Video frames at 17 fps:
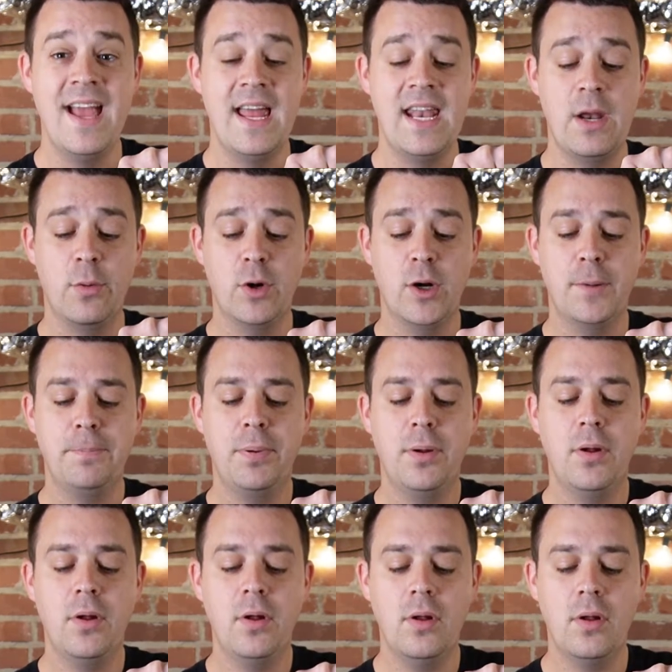And then we're gonna
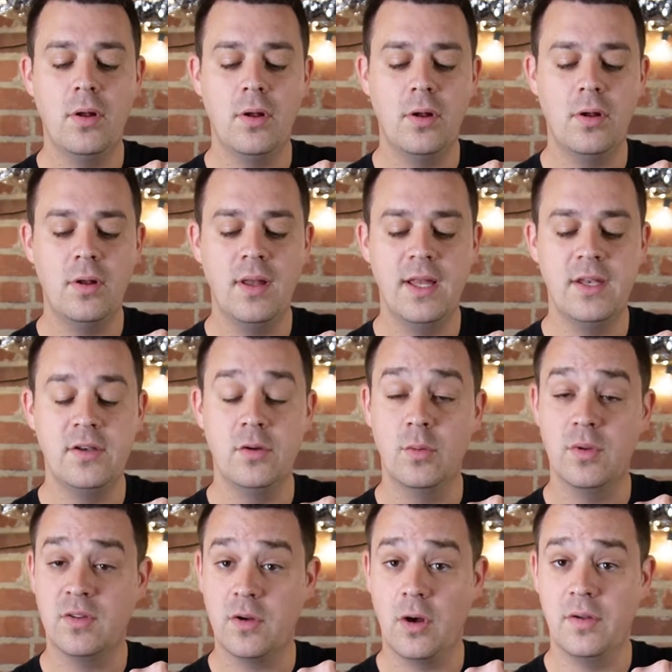pull and do
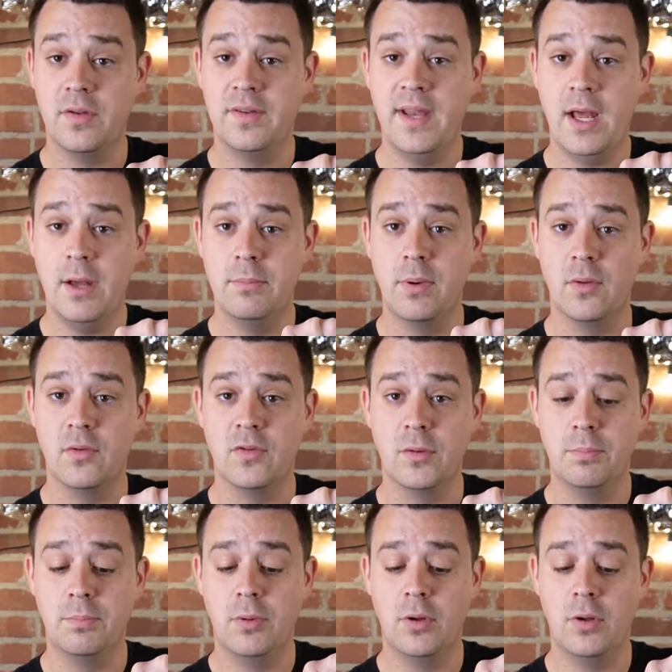what's called a down bow.
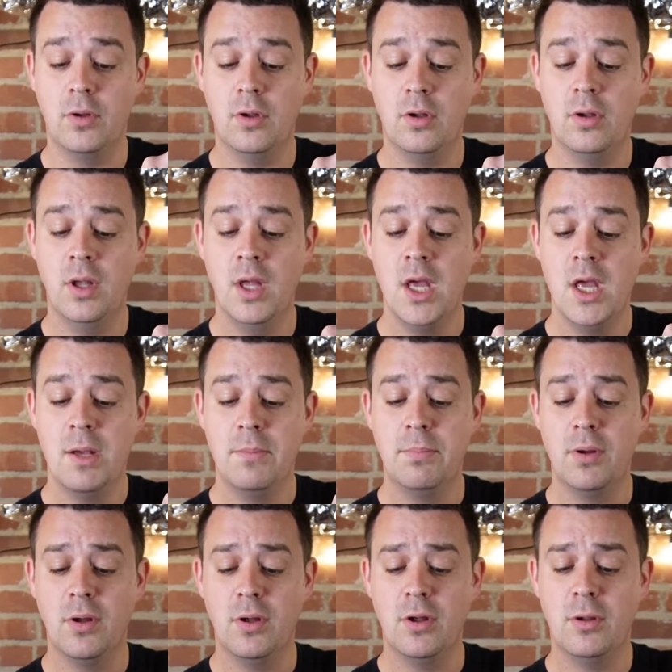So pull,
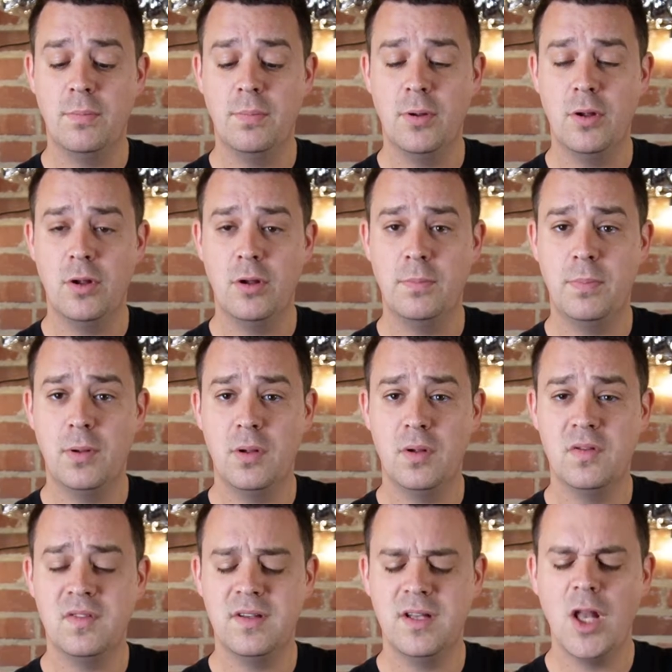pull, pull,
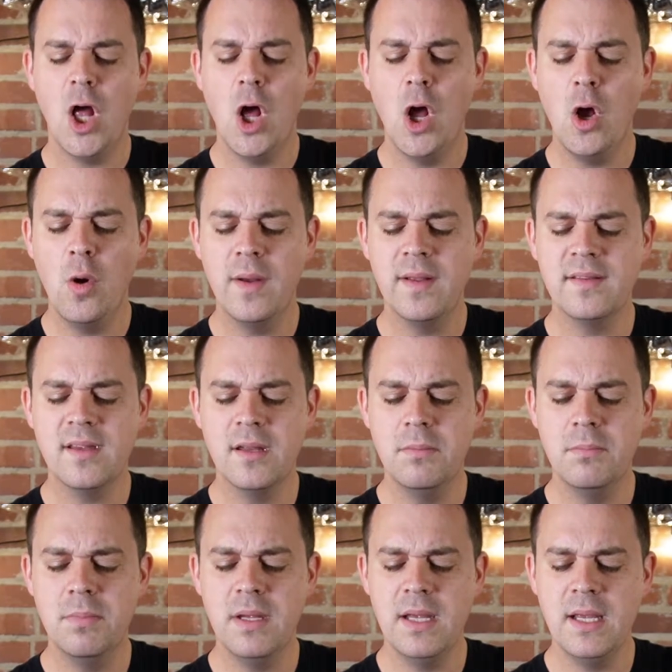pull, slow as
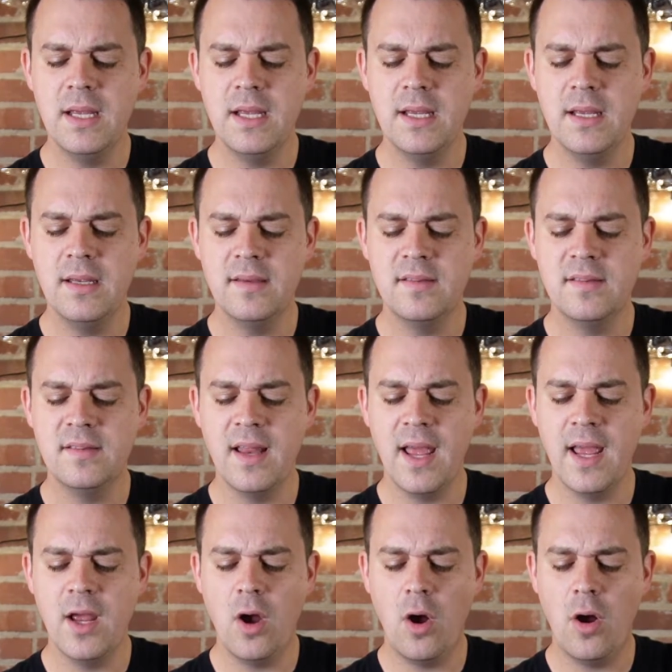can be.
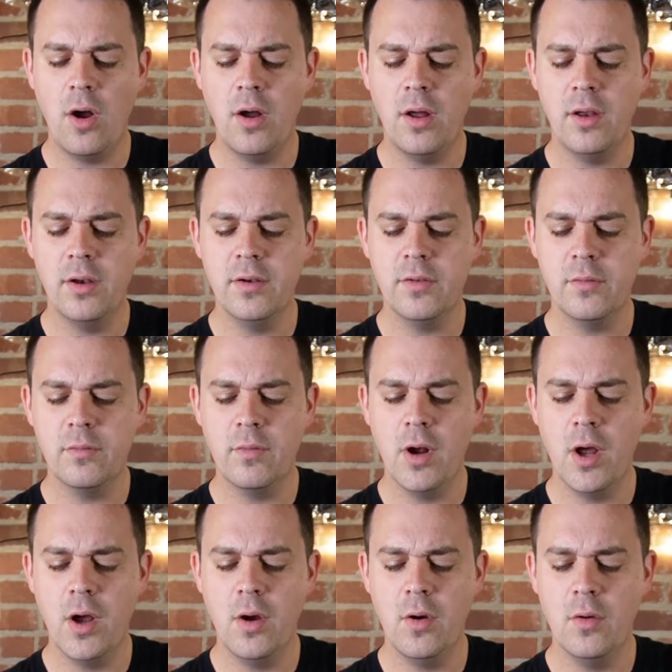Stay on the
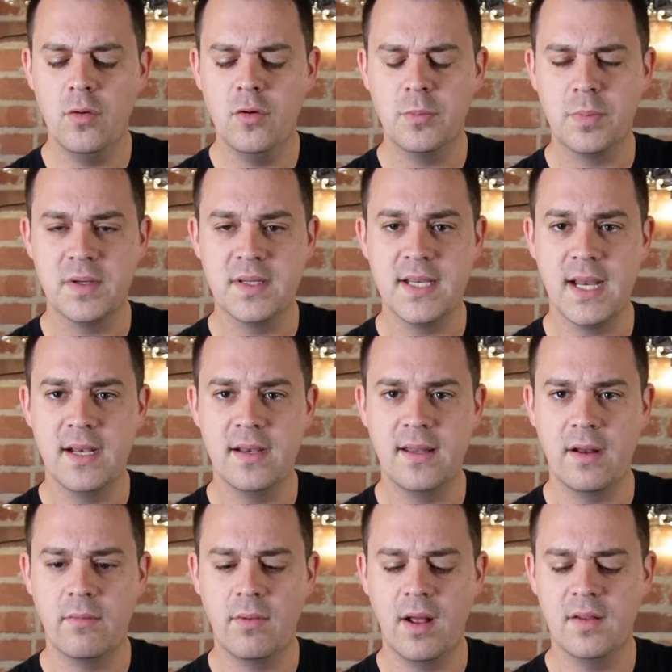road. Pretend
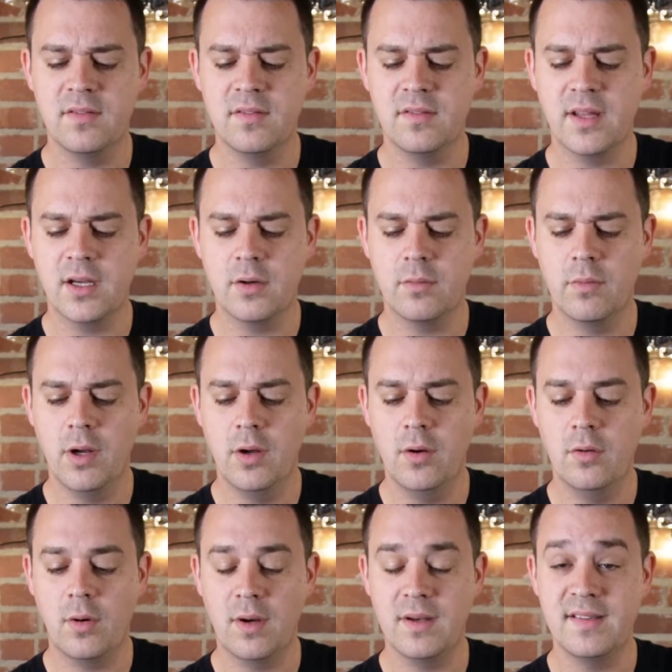that rosin's like a
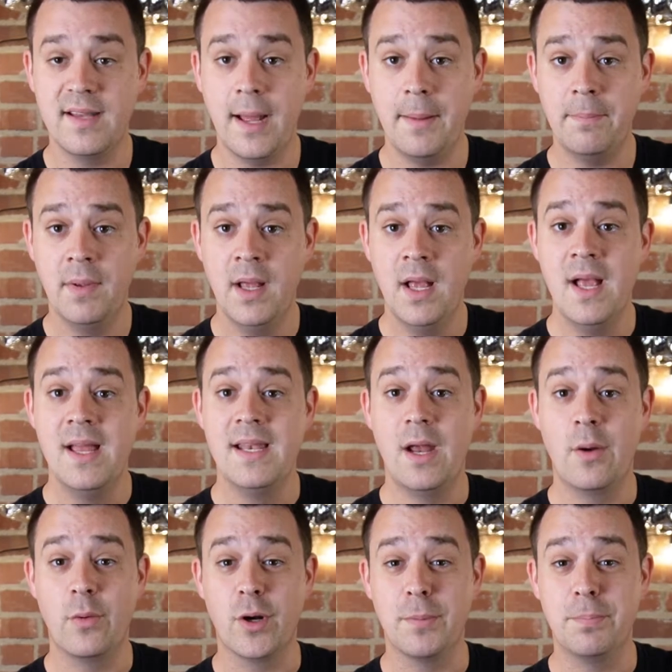road. All right, stop.
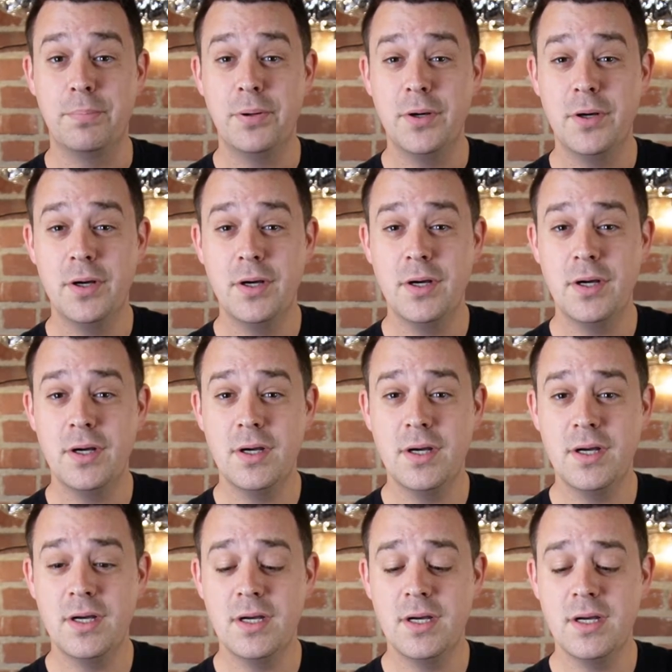Now we're gonna
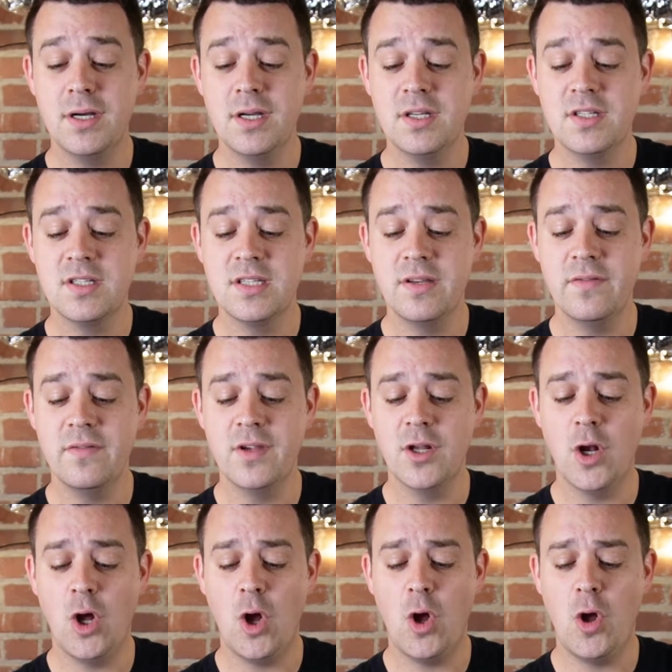push, see if you can
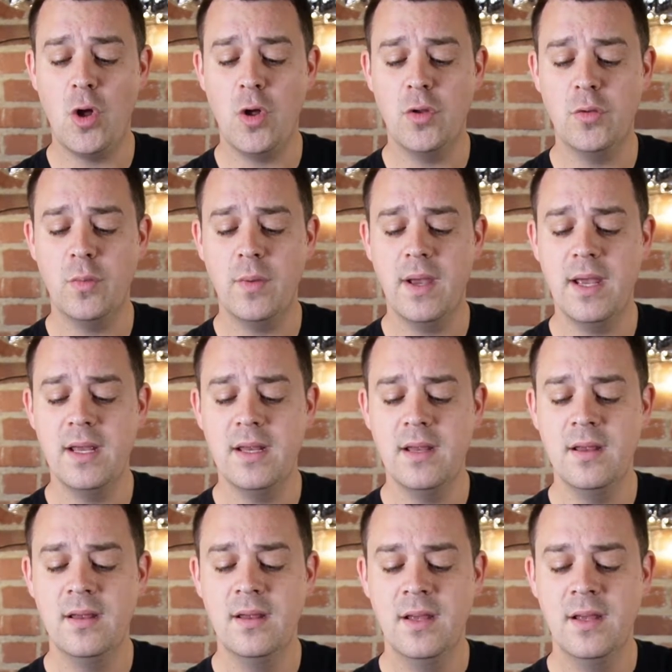get all the way